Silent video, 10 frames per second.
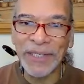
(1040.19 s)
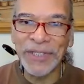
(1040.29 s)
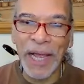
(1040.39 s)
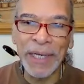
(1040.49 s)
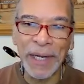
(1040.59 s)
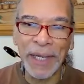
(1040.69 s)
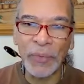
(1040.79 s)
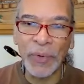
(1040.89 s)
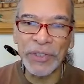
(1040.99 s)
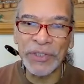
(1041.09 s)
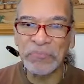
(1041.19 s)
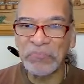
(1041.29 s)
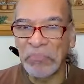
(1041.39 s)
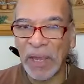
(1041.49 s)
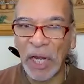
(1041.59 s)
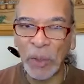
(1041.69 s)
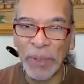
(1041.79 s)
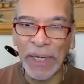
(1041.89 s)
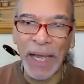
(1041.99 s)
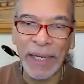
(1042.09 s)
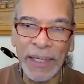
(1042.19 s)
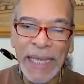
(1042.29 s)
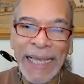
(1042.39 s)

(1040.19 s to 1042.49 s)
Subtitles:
Sangre, which may or may not.